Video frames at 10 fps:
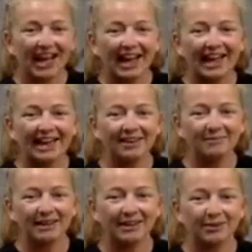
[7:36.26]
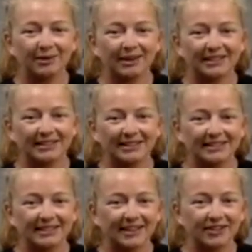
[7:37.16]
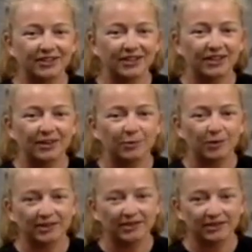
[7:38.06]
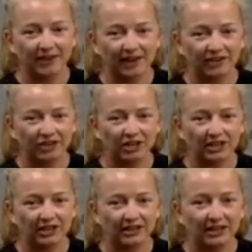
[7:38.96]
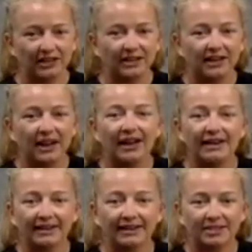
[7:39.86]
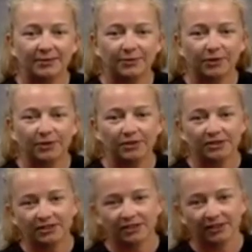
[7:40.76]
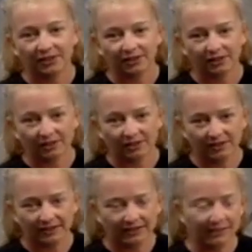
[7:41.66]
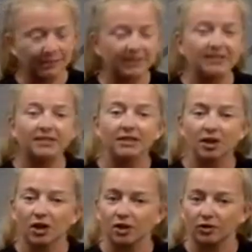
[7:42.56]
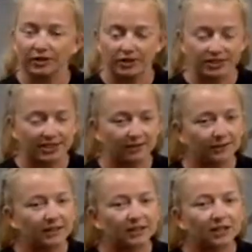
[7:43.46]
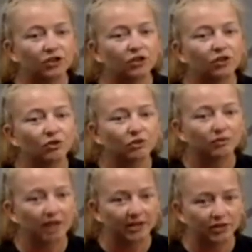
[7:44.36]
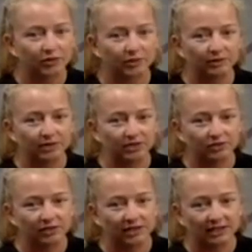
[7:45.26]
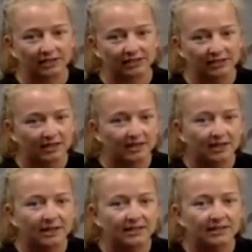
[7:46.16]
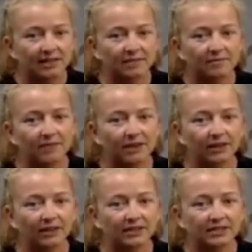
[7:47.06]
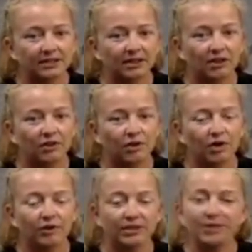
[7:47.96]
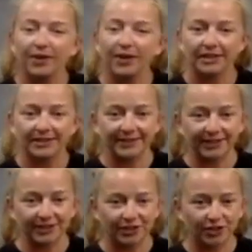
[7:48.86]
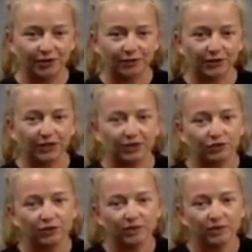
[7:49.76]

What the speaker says: and make your way to the center in one direction. A nice full circle. Keep it slow. There's definitely no rush when we do these. Take them very slow. Go as far as feels good for you.